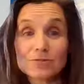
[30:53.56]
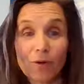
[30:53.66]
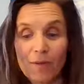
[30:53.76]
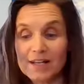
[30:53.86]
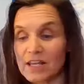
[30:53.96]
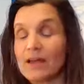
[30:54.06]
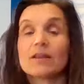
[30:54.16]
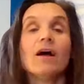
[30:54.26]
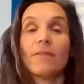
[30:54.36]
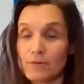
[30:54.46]
so much.
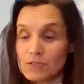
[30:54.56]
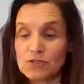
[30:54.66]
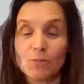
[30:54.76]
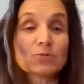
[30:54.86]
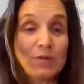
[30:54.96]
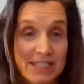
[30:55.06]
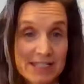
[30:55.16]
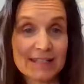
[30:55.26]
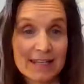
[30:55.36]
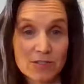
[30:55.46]
There is so much we
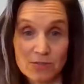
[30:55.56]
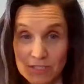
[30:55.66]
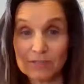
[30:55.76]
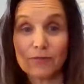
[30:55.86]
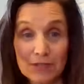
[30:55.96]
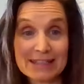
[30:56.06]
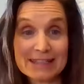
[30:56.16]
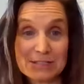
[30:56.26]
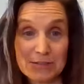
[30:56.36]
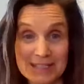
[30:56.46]
didn't get to, just for the
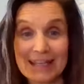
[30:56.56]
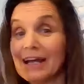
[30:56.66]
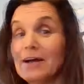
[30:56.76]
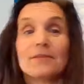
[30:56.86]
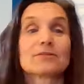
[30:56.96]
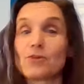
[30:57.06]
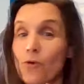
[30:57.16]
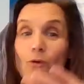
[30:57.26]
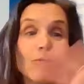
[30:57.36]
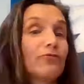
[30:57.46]
listeners. Like, there's a
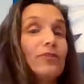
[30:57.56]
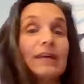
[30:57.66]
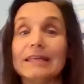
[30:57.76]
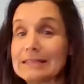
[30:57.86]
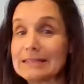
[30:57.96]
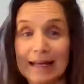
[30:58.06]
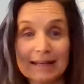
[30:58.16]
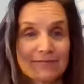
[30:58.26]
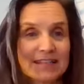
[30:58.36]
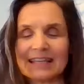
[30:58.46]
whole feeding side
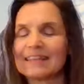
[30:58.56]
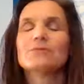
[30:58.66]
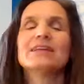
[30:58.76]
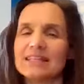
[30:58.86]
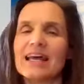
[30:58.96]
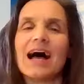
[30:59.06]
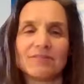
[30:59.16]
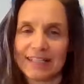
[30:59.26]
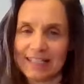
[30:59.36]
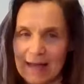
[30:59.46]
of things. I think we need to have
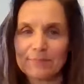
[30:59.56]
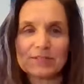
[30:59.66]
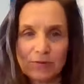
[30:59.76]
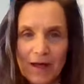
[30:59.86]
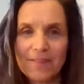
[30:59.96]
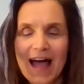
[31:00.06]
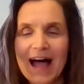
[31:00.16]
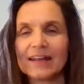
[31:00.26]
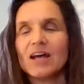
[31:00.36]
like an episode on that.